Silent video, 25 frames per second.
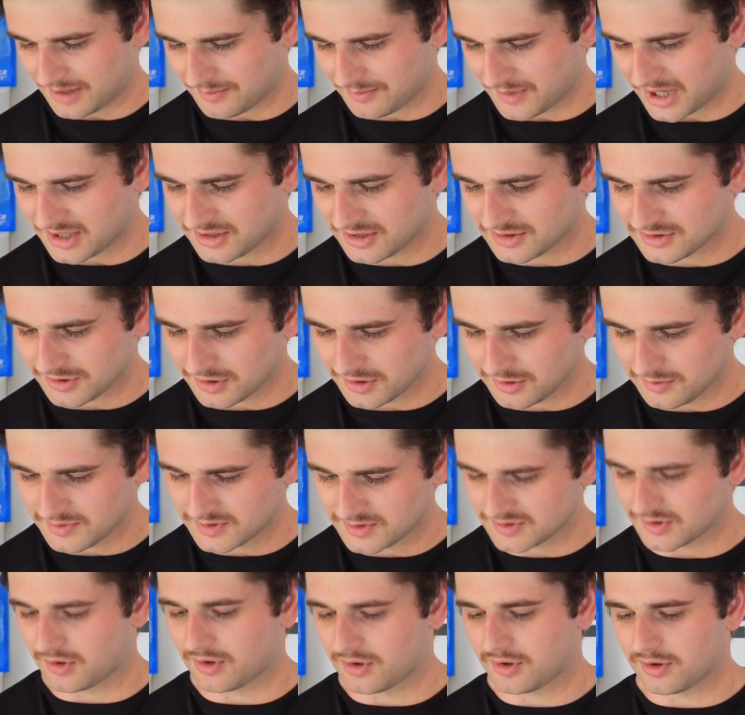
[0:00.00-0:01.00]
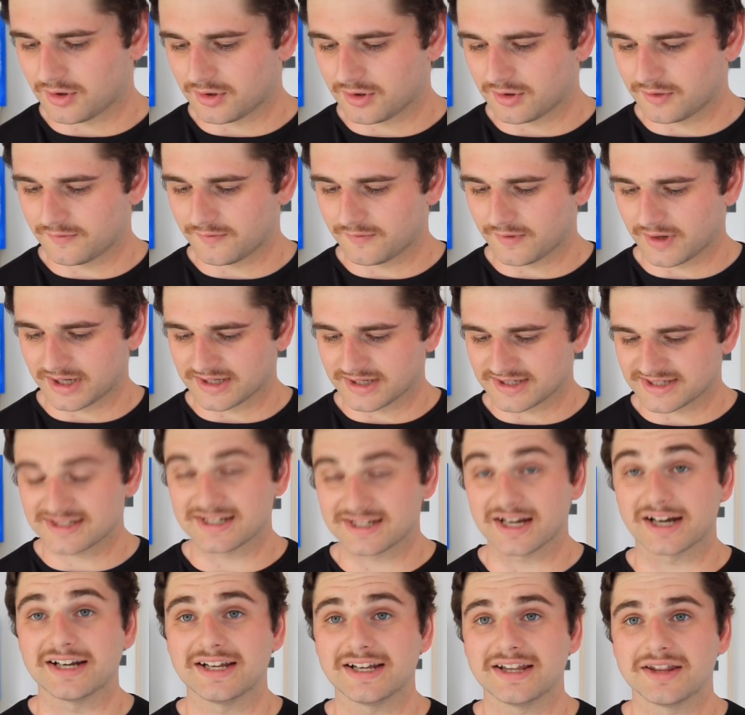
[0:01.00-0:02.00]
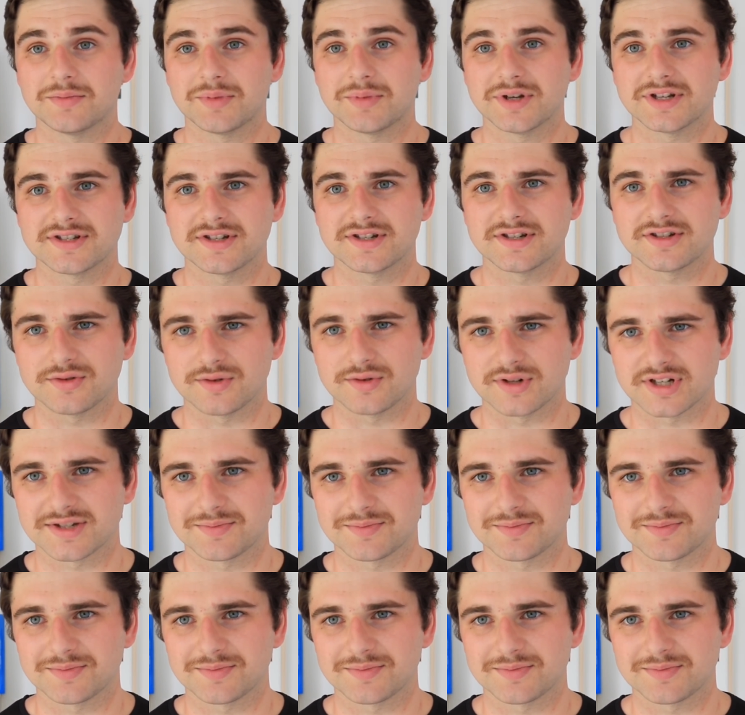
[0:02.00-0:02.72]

And in terms of studying the business